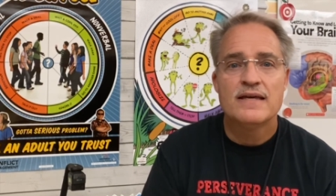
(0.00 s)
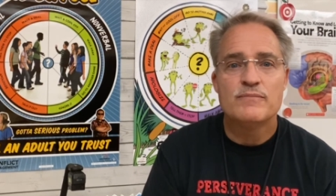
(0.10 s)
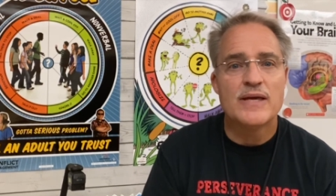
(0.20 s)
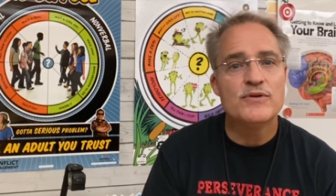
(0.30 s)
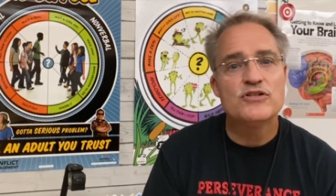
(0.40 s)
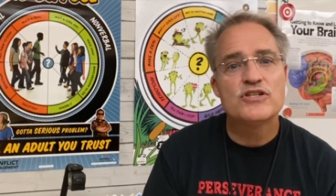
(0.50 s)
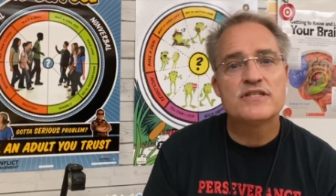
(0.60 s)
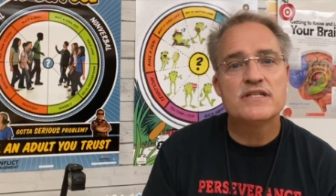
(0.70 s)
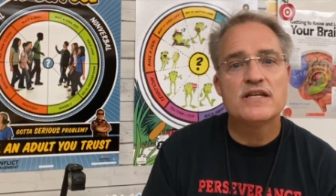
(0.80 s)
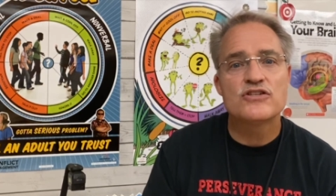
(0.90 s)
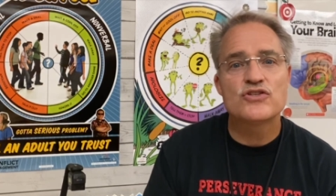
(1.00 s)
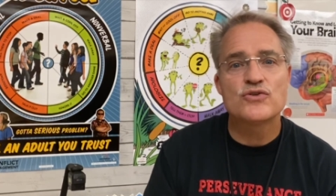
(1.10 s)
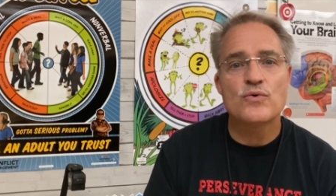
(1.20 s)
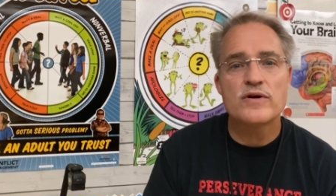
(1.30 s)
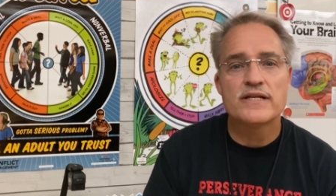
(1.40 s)
Maybe you just need a
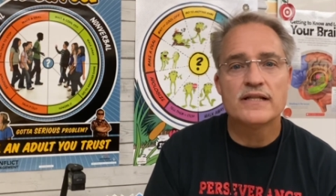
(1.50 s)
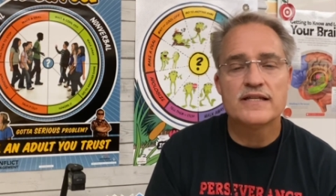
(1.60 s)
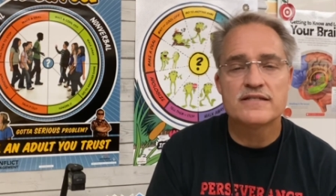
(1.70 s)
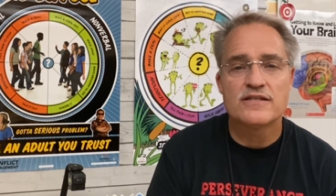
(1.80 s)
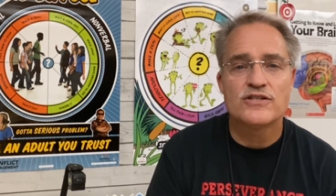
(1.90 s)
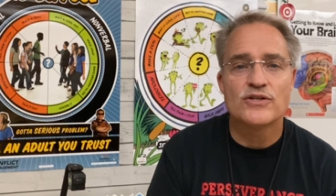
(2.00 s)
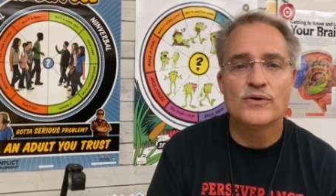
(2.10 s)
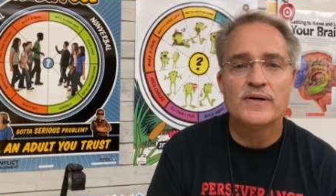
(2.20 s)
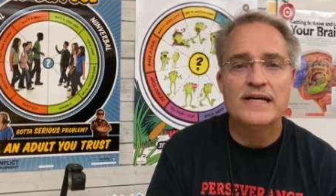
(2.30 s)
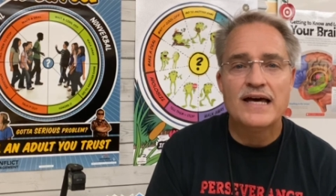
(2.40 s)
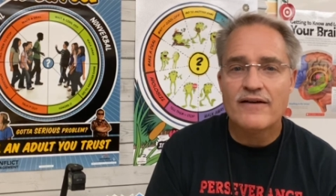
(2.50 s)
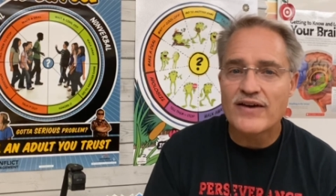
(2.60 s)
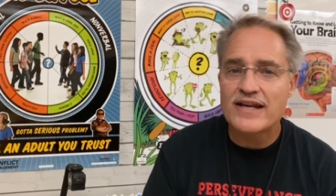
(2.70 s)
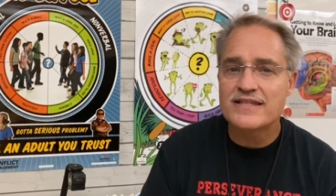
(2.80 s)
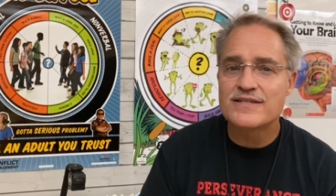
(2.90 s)
story to listen to. I've
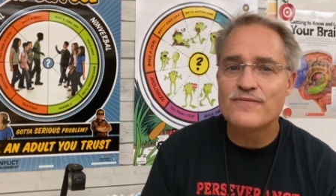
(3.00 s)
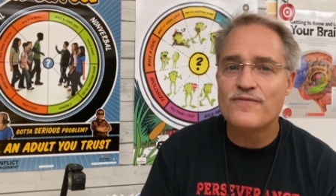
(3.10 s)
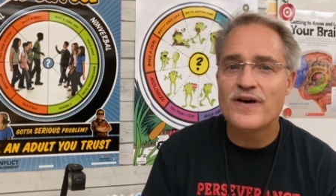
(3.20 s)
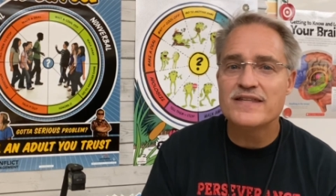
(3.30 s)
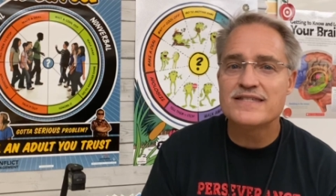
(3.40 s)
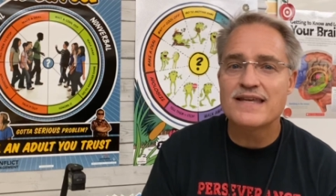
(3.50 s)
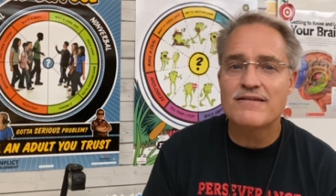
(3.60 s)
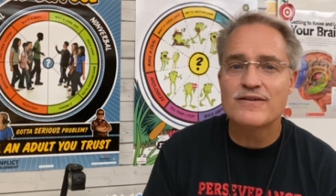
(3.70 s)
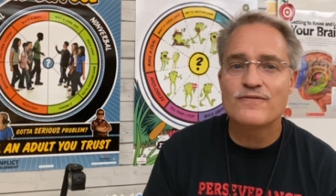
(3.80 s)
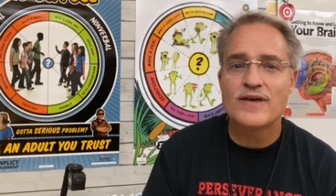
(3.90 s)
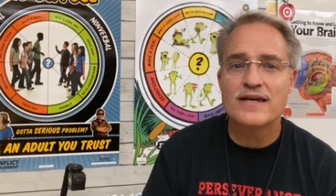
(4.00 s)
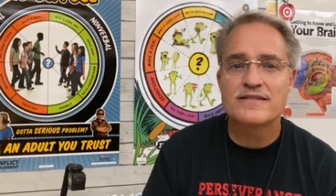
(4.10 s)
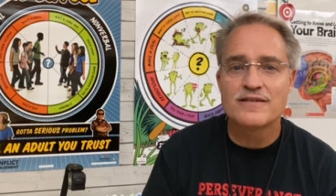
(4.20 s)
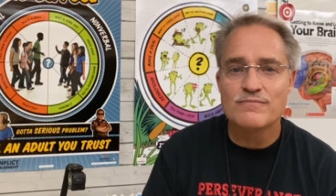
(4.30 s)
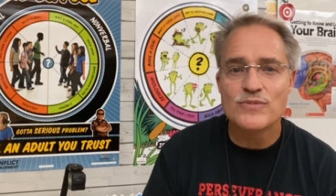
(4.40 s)
added some fun sound
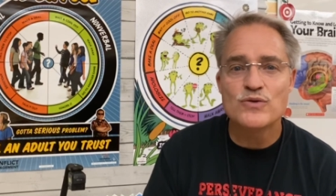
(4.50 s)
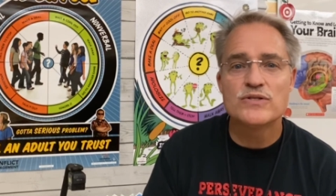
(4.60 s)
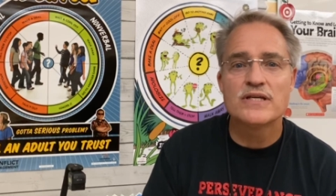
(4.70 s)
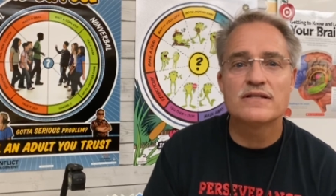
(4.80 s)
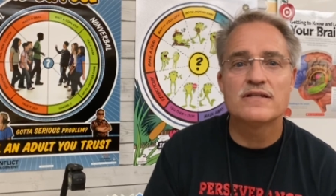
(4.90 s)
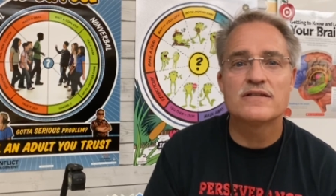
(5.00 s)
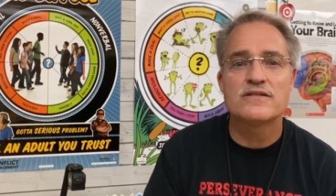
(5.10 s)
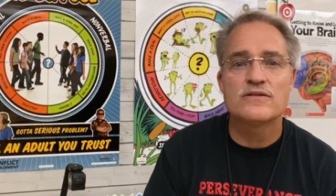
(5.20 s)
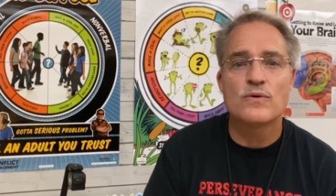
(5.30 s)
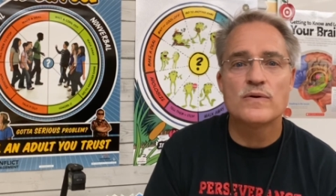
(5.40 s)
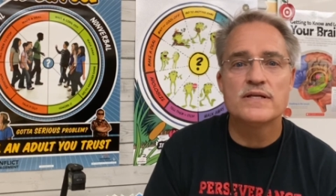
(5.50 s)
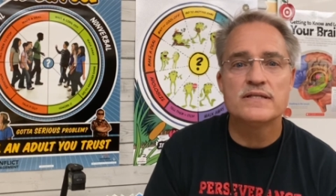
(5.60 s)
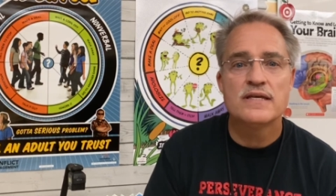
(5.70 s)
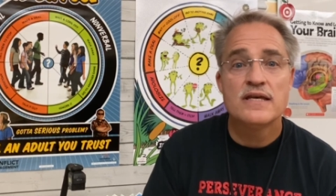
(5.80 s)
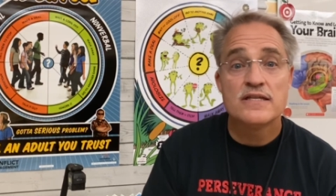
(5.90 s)
effects and music to the
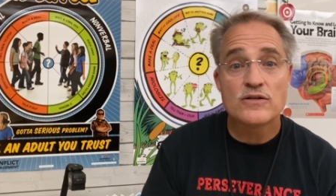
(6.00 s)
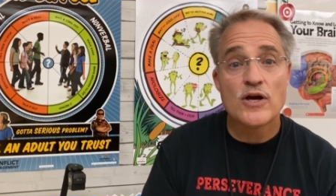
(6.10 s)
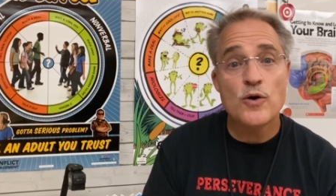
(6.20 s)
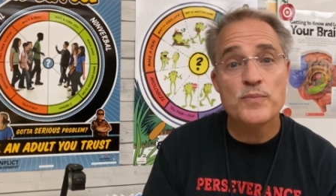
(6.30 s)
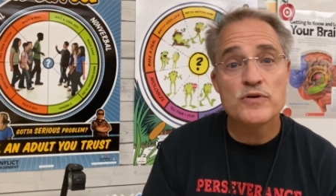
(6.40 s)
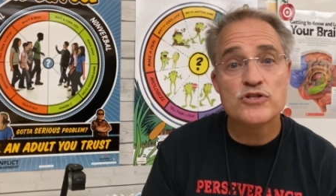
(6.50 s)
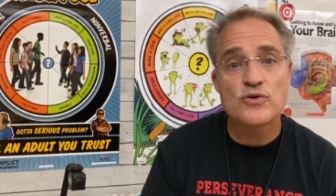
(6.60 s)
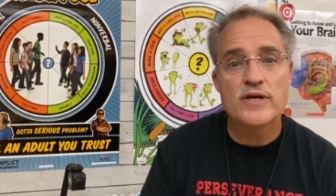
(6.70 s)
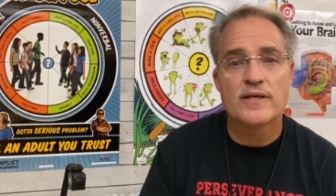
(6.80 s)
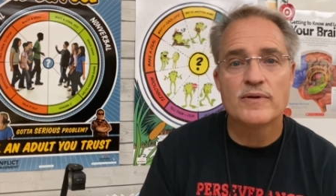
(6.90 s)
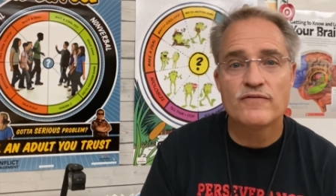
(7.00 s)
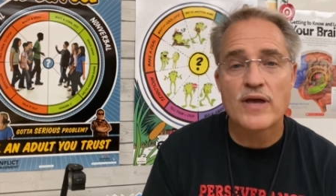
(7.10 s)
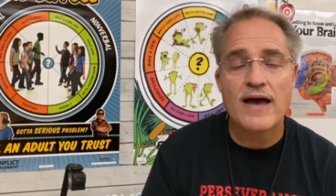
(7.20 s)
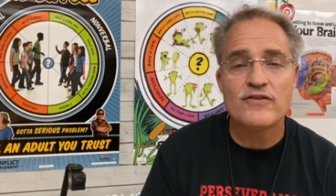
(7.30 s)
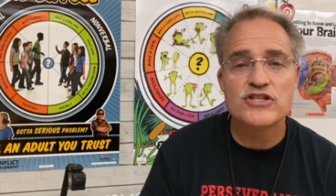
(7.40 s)
stories, so I hope you enjoy them. If you
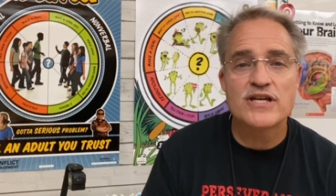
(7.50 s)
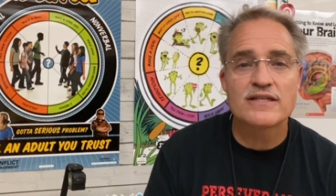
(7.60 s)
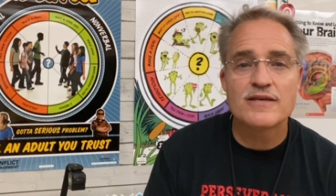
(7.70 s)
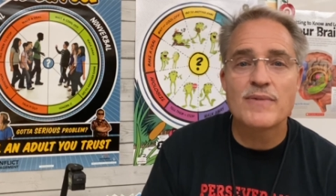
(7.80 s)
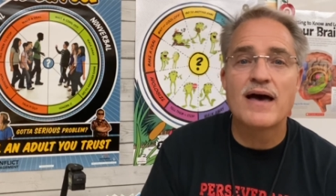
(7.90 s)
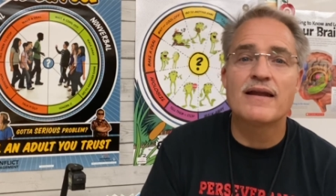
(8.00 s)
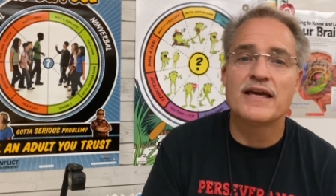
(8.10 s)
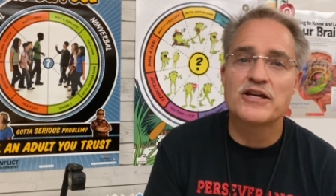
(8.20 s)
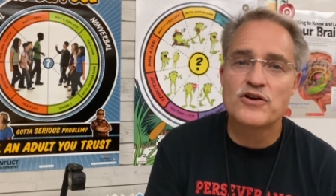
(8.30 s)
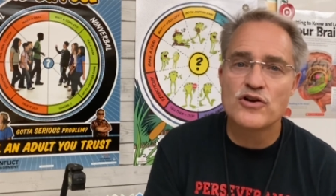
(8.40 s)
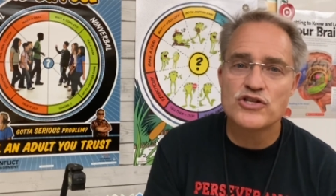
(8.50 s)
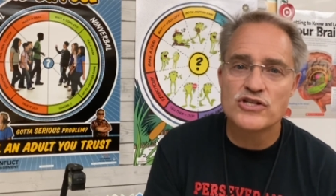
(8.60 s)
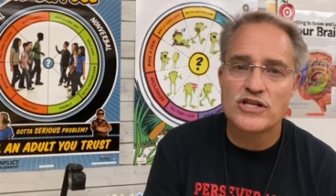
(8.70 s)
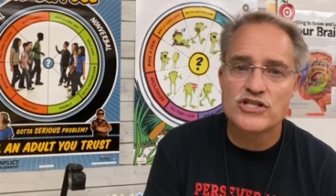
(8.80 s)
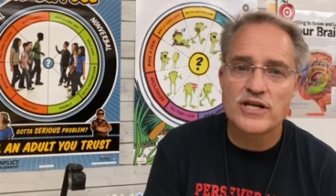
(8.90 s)
haven't checked them out, I encourage
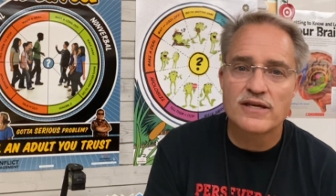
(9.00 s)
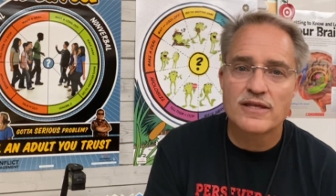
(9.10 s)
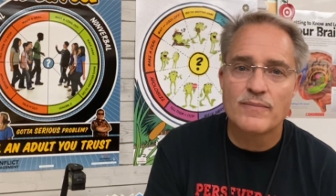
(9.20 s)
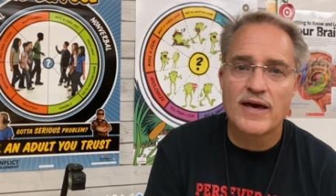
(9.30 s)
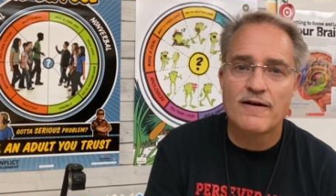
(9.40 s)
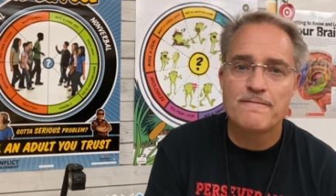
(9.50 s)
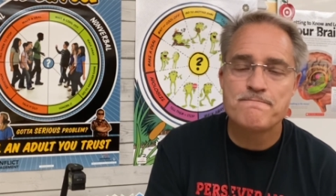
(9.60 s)
you to check them out.